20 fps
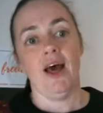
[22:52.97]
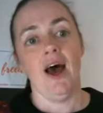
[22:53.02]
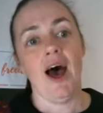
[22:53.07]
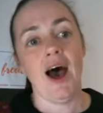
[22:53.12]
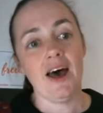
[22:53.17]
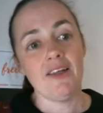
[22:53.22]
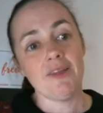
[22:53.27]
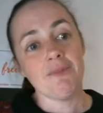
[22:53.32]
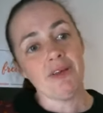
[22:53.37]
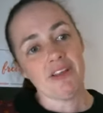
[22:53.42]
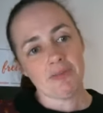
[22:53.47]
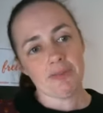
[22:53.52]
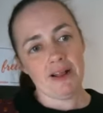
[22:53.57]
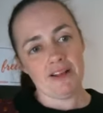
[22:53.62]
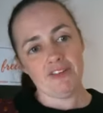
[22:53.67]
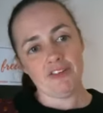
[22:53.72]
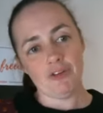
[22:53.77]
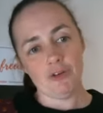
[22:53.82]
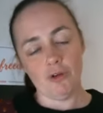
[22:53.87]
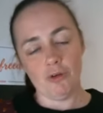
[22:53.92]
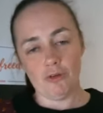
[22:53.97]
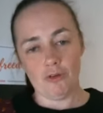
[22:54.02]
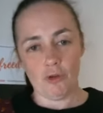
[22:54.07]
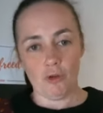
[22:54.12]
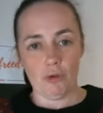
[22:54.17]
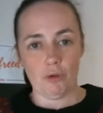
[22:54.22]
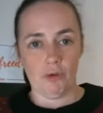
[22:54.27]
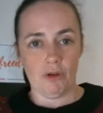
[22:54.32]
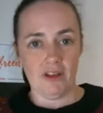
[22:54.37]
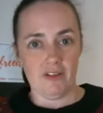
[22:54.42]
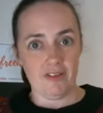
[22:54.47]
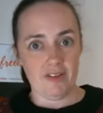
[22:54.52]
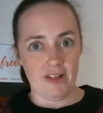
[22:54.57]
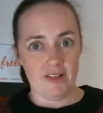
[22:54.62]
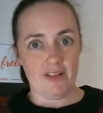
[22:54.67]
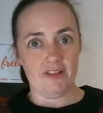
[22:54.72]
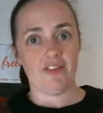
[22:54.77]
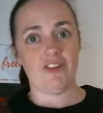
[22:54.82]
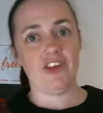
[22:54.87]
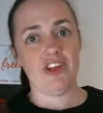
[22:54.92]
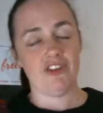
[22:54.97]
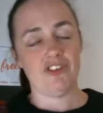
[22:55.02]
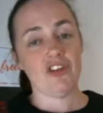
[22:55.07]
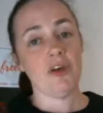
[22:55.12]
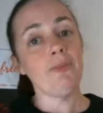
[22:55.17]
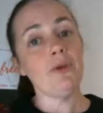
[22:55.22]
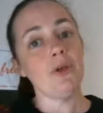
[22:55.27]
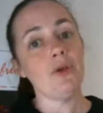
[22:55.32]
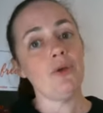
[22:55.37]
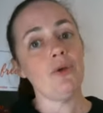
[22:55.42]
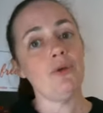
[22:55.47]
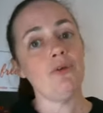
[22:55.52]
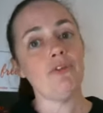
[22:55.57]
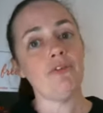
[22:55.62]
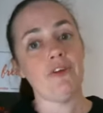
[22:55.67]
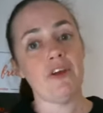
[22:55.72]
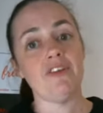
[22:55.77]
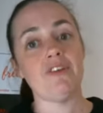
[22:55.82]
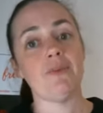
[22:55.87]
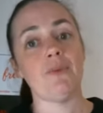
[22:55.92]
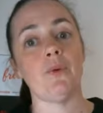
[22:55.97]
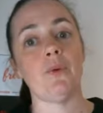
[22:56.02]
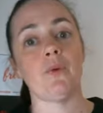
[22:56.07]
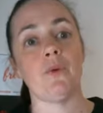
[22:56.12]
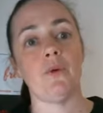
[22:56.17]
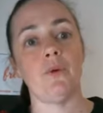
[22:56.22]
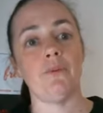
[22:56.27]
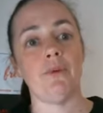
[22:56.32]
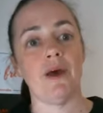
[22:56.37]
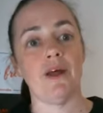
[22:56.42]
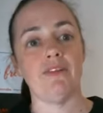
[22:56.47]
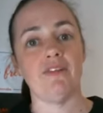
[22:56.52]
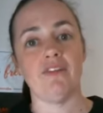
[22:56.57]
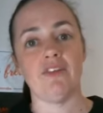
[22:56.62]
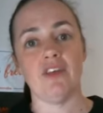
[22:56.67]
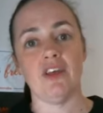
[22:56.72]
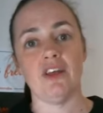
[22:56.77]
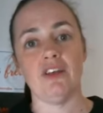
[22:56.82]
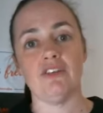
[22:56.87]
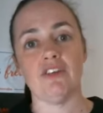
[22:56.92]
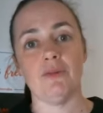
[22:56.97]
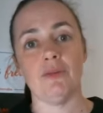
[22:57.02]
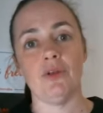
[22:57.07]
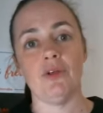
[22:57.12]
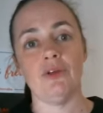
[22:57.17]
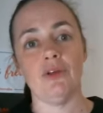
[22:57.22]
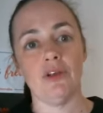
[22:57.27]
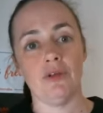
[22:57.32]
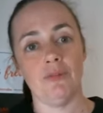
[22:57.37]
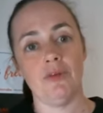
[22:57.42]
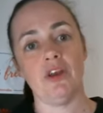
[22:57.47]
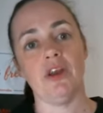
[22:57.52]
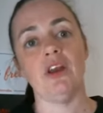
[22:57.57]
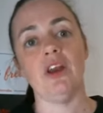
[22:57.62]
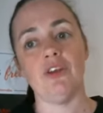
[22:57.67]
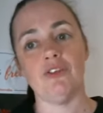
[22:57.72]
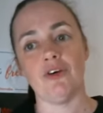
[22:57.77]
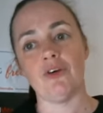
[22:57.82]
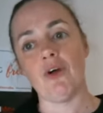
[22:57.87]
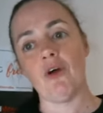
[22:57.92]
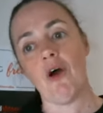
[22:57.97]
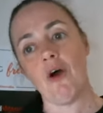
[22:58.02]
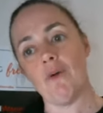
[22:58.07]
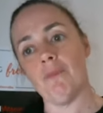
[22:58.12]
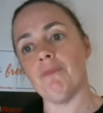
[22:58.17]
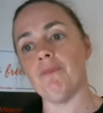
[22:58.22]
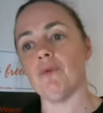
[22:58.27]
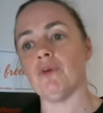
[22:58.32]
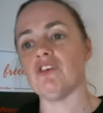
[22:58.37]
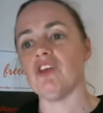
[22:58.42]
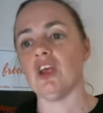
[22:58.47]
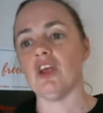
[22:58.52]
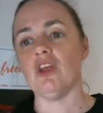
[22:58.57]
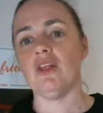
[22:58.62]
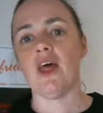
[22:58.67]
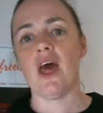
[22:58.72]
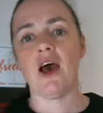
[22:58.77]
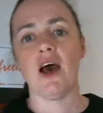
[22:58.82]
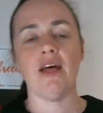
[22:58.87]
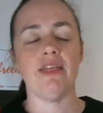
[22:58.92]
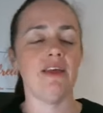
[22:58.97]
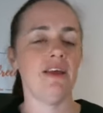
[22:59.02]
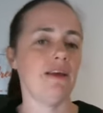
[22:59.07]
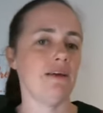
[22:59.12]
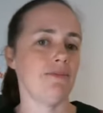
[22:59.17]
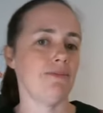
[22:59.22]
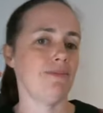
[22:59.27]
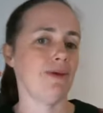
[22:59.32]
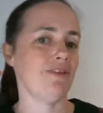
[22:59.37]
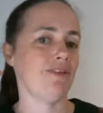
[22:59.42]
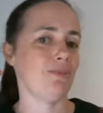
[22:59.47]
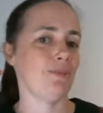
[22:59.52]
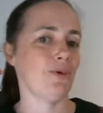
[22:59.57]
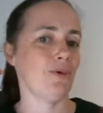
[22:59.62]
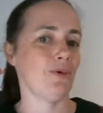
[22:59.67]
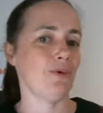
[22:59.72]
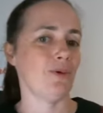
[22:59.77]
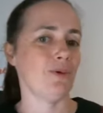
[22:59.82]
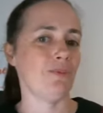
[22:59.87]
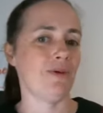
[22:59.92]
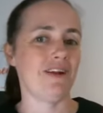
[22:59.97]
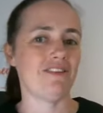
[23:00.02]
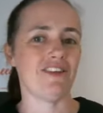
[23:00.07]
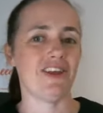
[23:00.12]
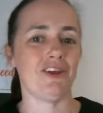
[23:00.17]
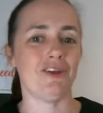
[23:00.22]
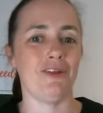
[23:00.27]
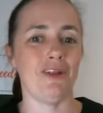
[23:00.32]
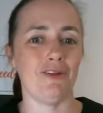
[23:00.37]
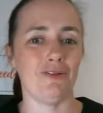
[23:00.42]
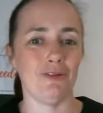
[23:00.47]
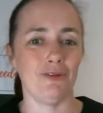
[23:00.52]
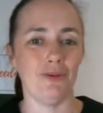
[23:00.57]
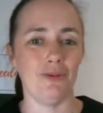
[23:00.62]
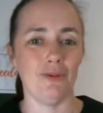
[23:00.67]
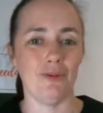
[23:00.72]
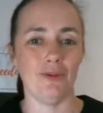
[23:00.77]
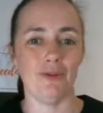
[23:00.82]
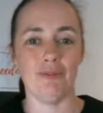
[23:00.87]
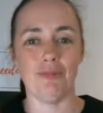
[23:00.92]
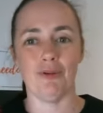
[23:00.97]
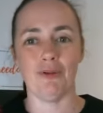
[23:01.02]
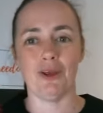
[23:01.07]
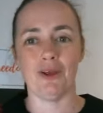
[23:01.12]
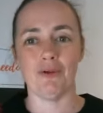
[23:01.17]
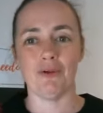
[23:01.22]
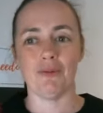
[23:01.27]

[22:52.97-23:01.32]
The best place to do so is in the DNW Facebook group at dnwcommunity.com. We'll take you there. I think Best Blog Group might take you there too, or blogging group.